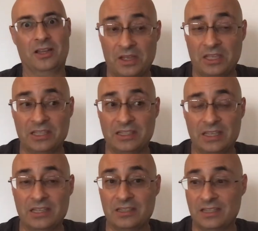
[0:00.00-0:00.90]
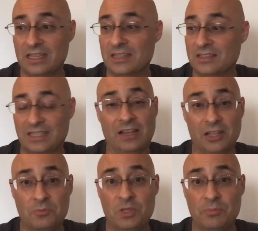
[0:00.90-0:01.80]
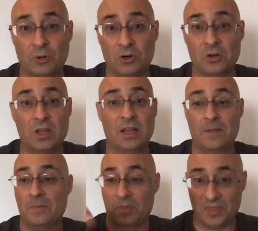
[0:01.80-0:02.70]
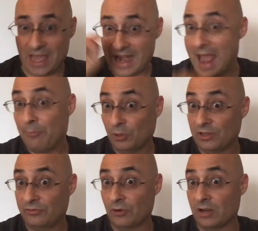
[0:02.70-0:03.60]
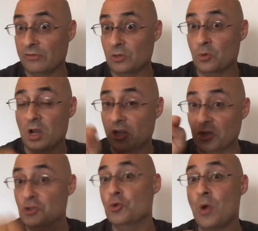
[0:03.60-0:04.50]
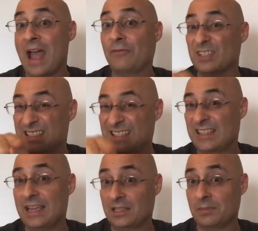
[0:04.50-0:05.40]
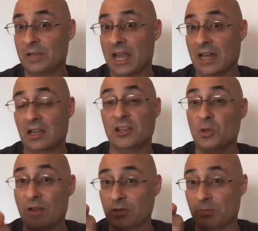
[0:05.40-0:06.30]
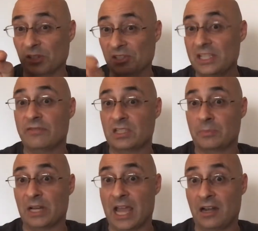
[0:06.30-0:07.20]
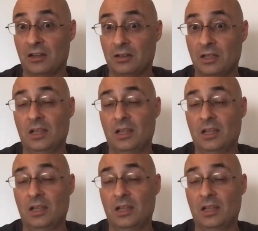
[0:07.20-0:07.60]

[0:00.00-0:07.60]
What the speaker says: He's telling people that apple in front of you have to say it's a banana and you have to believe it's a banana.